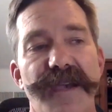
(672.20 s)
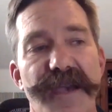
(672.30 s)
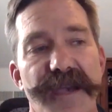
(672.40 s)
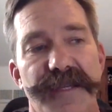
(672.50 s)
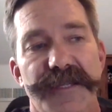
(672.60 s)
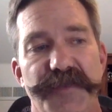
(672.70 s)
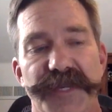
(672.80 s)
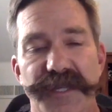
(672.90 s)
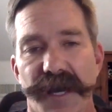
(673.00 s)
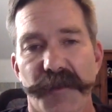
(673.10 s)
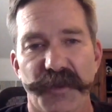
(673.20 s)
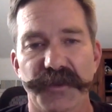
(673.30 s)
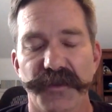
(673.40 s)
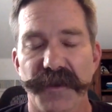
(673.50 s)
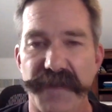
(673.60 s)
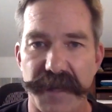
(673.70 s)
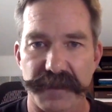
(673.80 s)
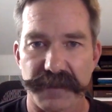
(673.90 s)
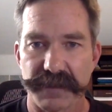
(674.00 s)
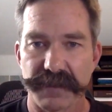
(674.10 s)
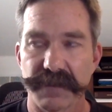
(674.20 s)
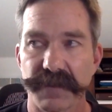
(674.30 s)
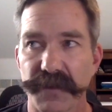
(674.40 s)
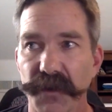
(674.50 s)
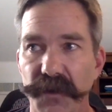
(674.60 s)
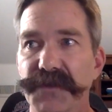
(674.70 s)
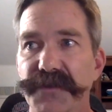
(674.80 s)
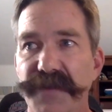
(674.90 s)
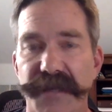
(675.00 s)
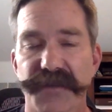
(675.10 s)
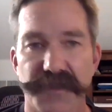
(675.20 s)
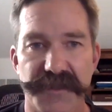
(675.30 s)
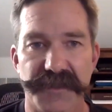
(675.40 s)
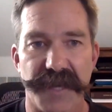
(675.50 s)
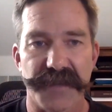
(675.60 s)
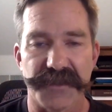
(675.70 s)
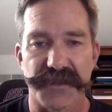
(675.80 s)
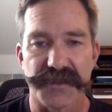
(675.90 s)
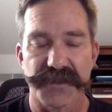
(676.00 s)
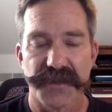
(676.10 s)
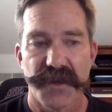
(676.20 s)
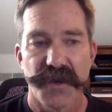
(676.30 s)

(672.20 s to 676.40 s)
And it's been coupled with those natural disasters.